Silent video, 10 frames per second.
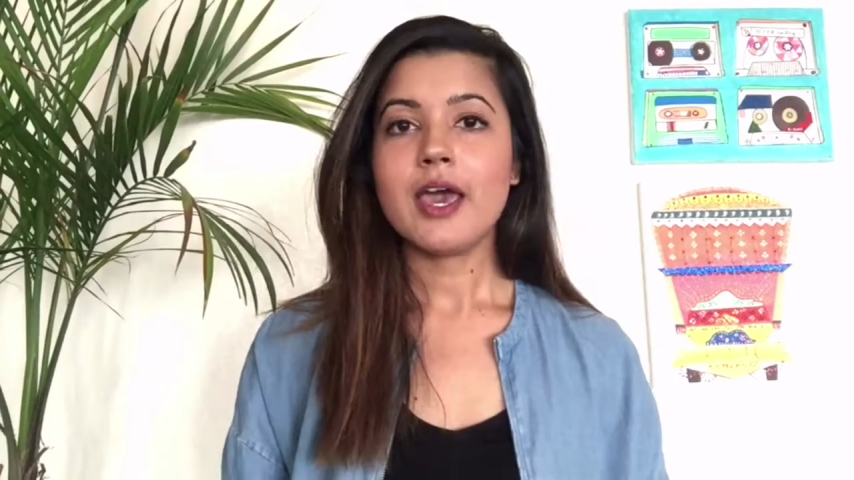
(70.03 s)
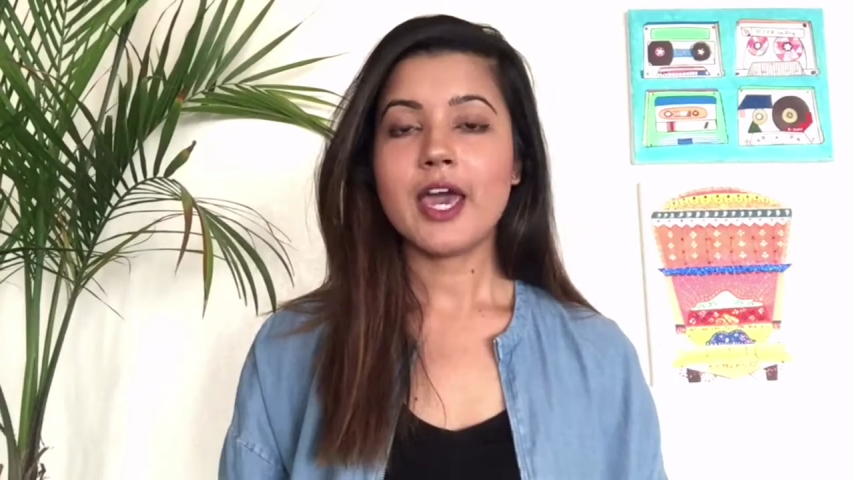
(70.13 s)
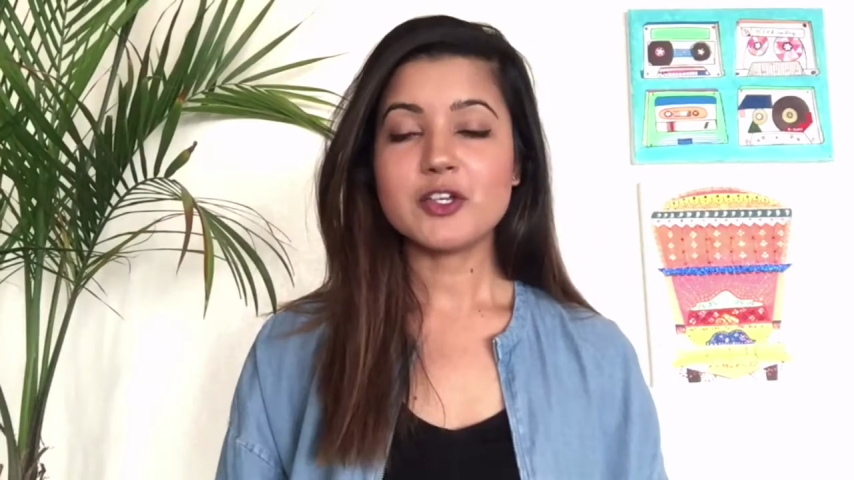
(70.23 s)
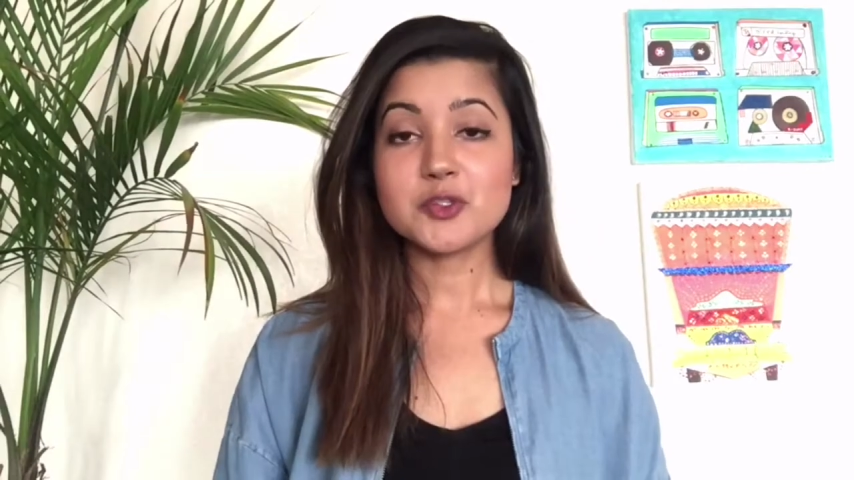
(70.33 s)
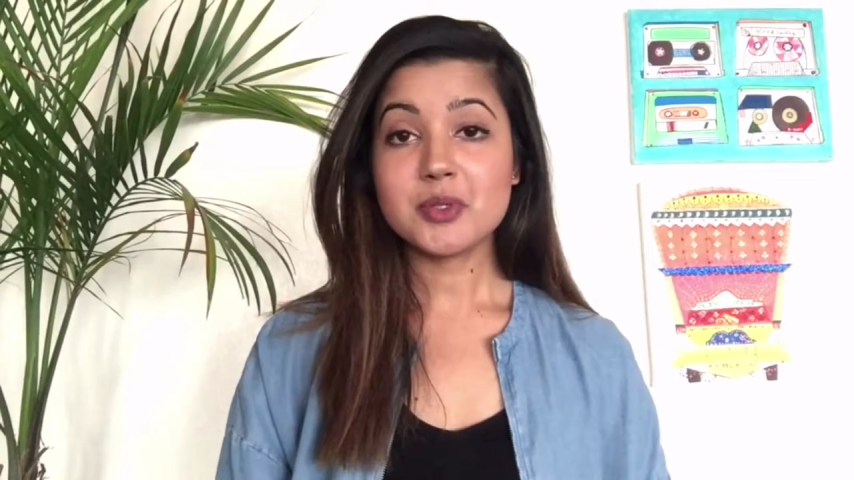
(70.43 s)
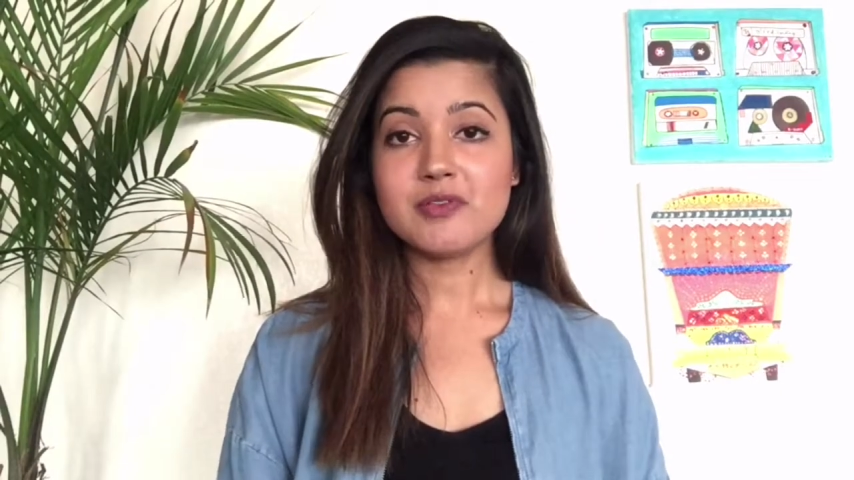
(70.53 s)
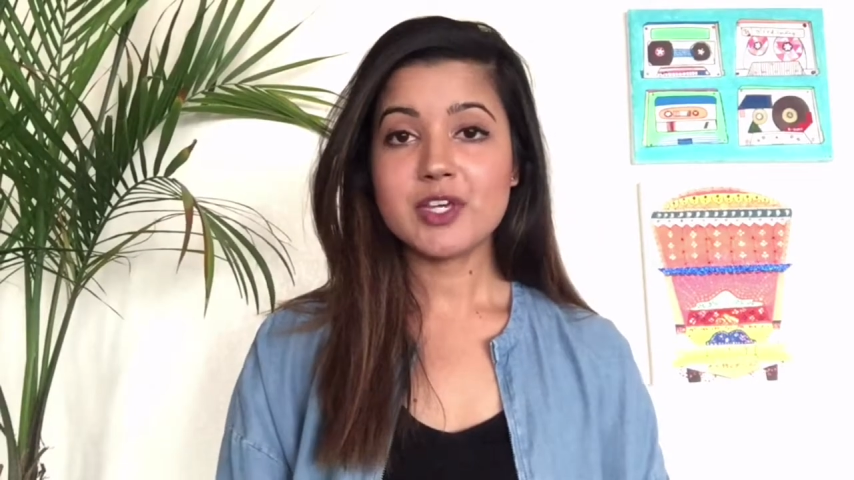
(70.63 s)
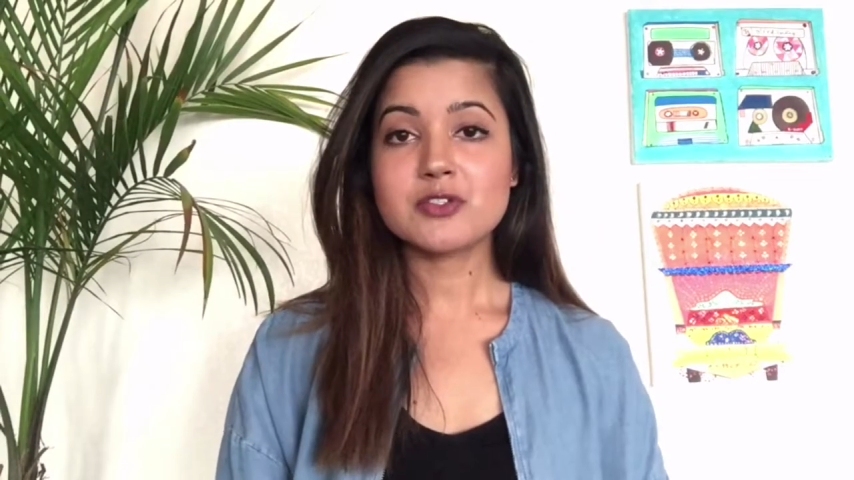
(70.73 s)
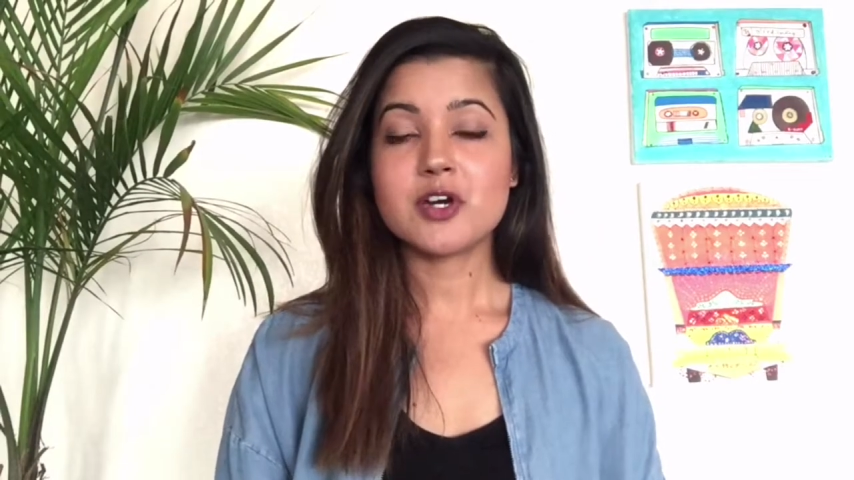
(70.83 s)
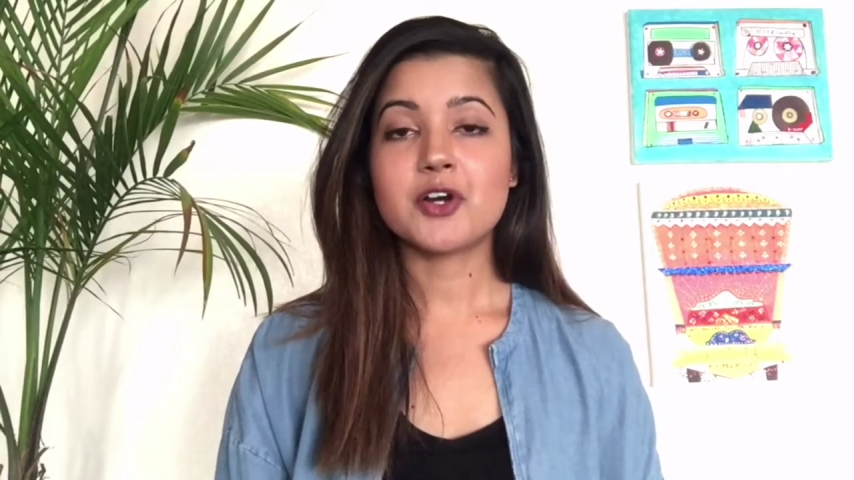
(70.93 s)

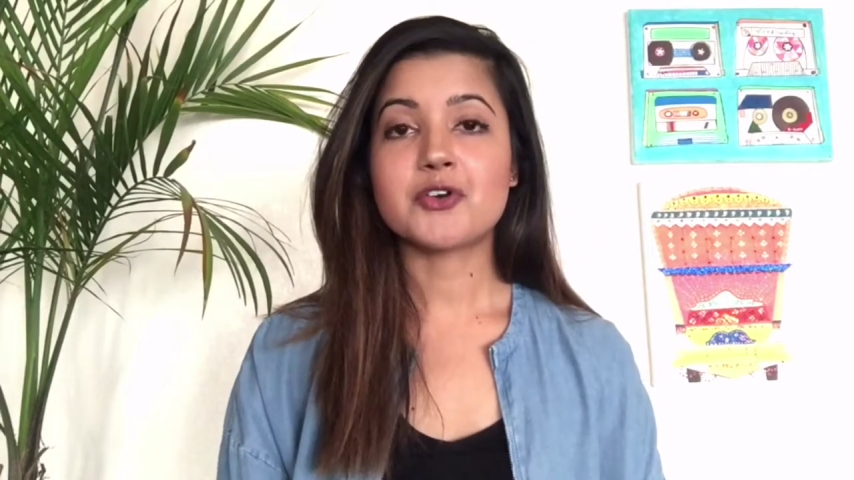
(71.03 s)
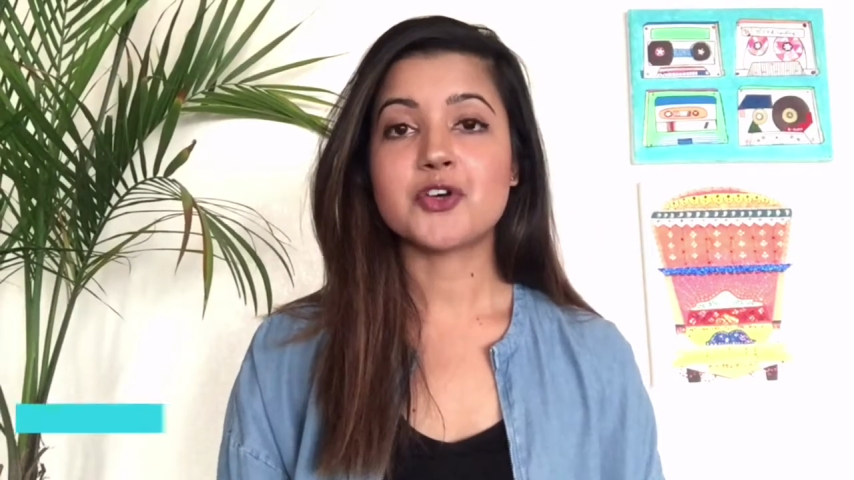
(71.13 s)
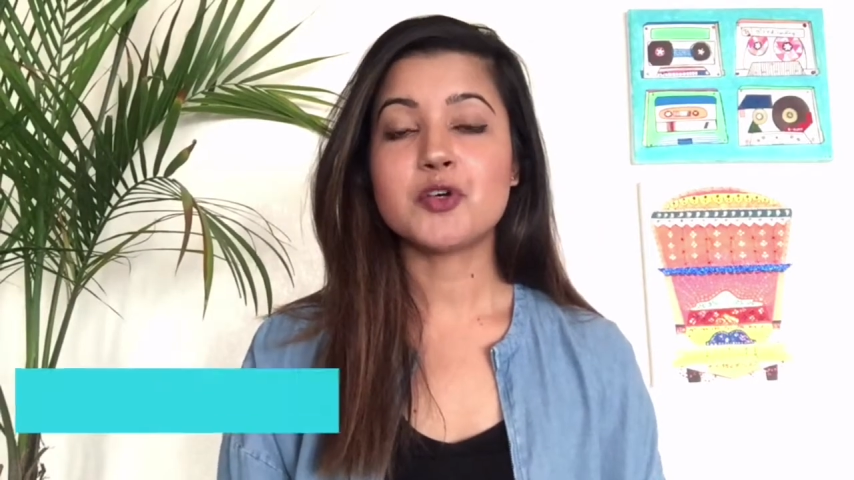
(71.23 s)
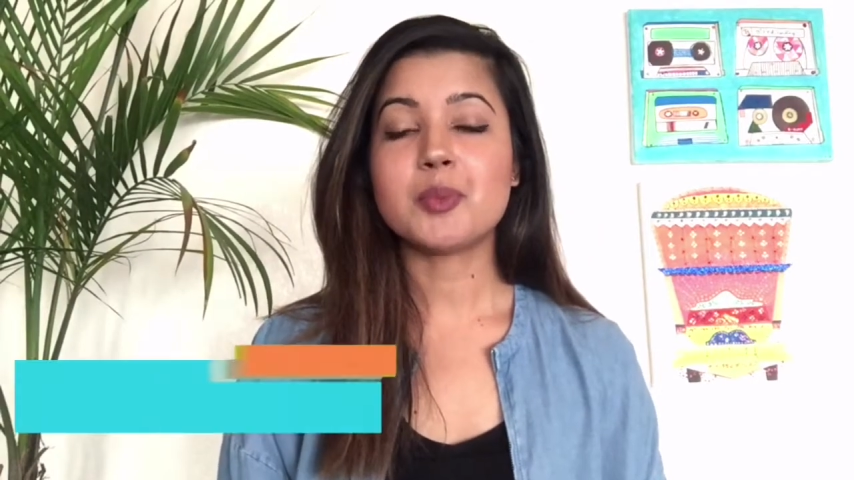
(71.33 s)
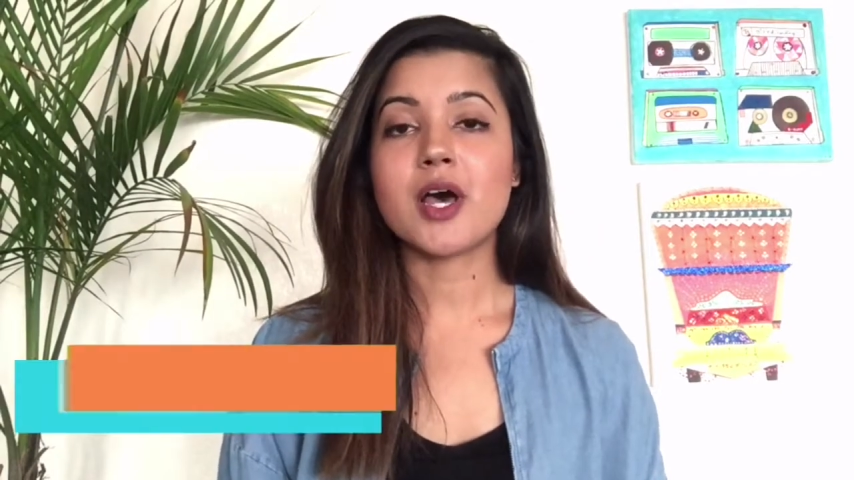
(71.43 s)
HPVs are a group